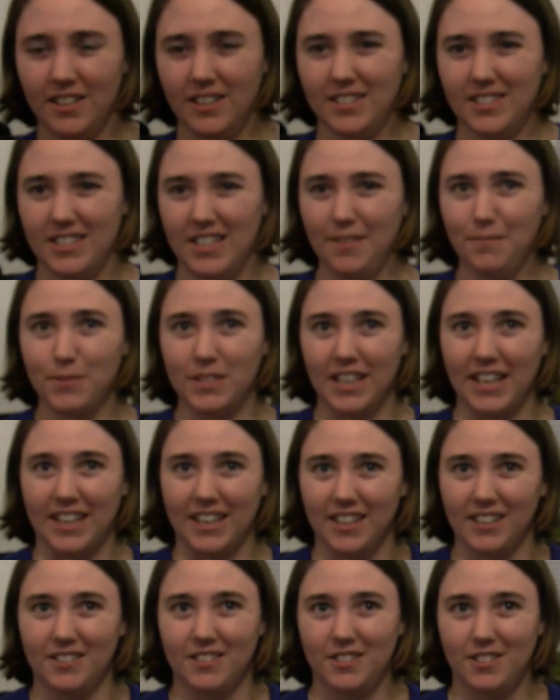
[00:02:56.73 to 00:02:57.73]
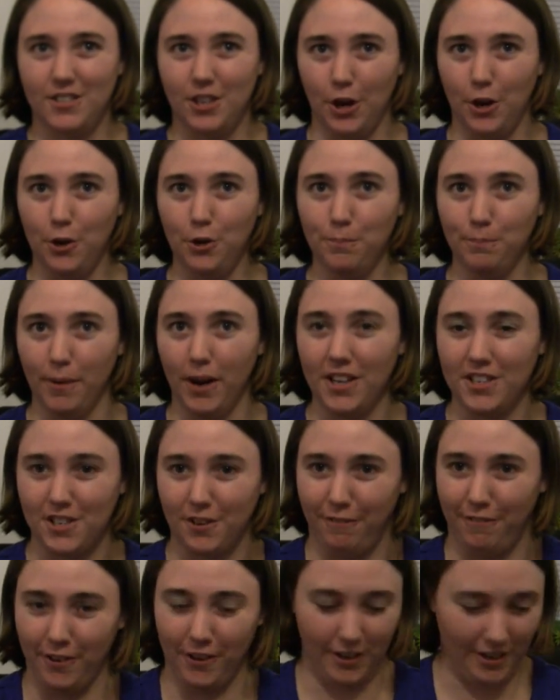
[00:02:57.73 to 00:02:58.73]
Seems like too
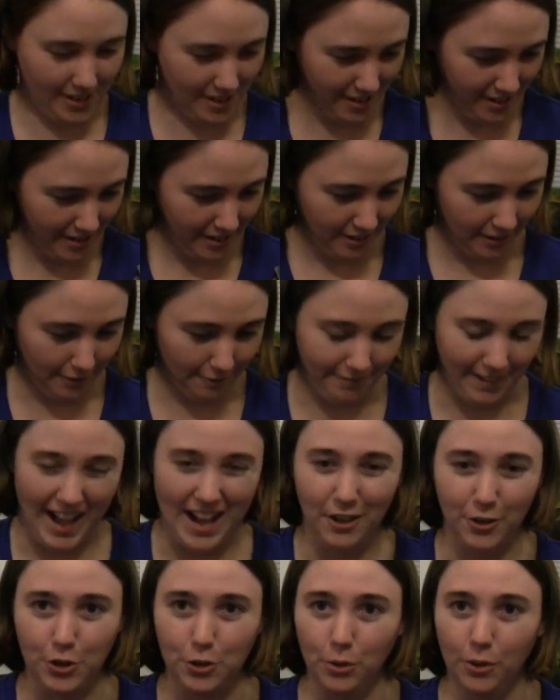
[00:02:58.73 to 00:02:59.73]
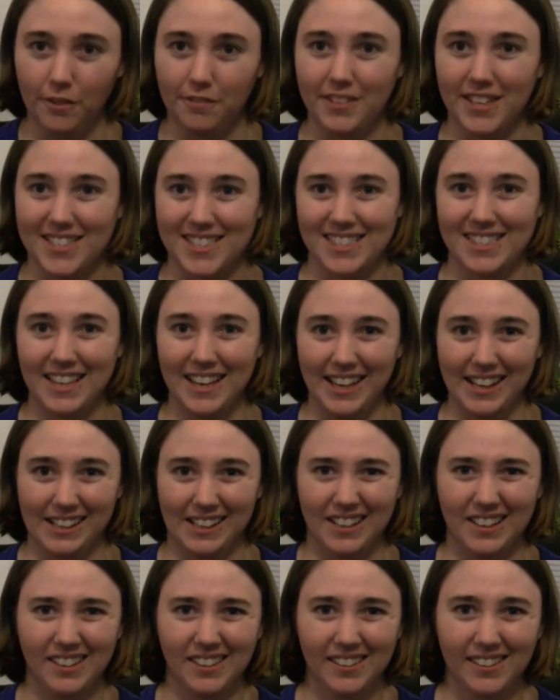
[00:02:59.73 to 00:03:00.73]
much for the value of this
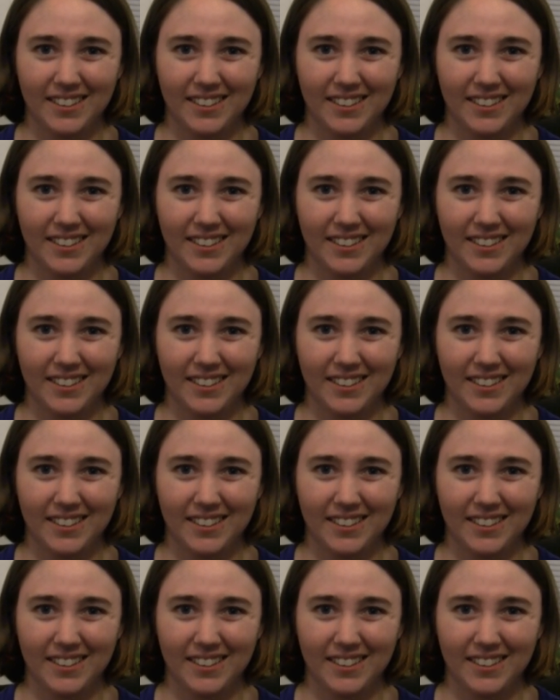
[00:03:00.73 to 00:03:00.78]
thing.